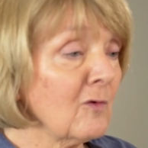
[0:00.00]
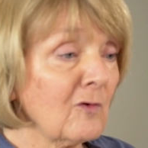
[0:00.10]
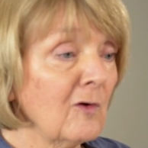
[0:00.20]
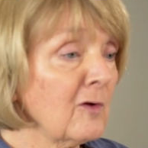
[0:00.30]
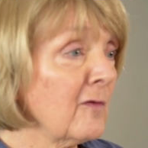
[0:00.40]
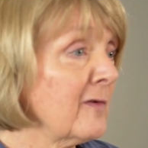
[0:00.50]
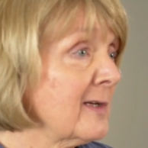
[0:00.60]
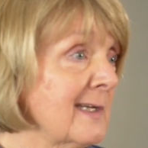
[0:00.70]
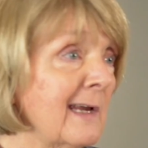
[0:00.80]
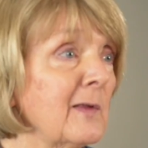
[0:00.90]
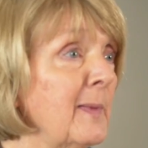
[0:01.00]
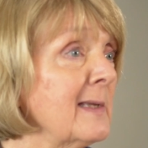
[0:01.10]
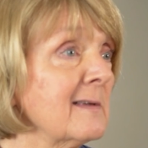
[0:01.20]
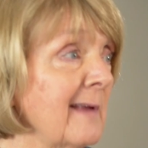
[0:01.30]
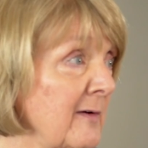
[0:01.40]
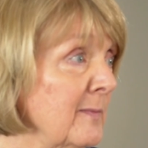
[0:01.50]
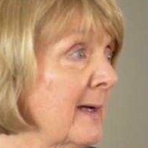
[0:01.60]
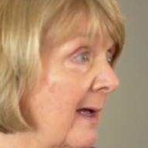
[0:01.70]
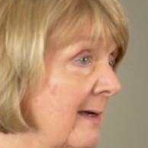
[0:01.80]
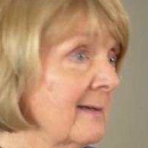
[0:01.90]
will crawl over and take the pencil out of
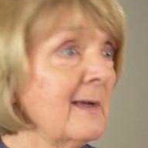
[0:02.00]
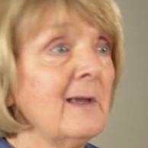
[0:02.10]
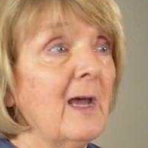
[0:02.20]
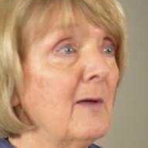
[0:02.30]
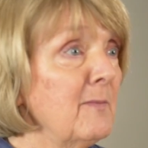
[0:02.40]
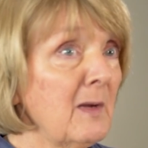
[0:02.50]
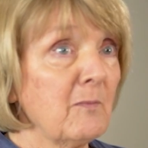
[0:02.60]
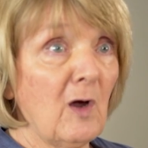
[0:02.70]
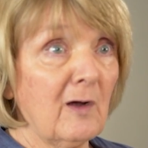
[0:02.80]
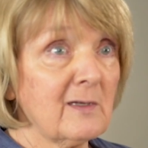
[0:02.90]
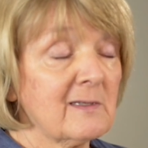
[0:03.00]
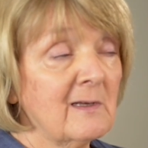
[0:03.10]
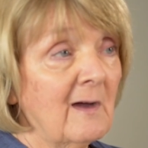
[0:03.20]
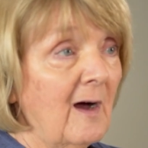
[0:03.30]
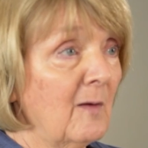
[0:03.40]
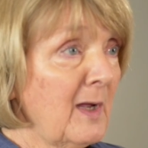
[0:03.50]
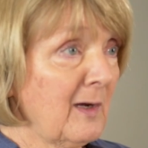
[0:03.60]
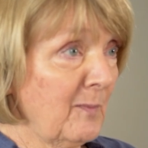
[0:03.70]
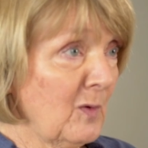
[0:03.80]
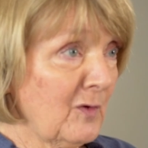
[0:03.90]
my hand and make marks on my
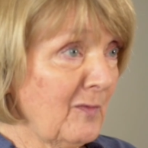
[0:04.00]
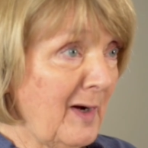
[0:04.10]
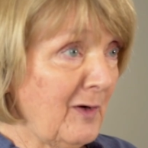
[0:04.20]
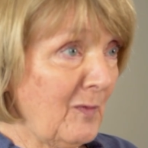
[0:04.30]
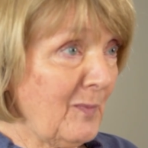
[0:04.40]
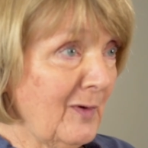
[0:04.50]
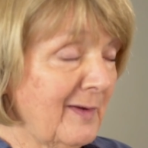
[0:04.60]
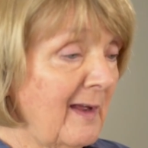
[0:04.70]
clipboard or my notebook.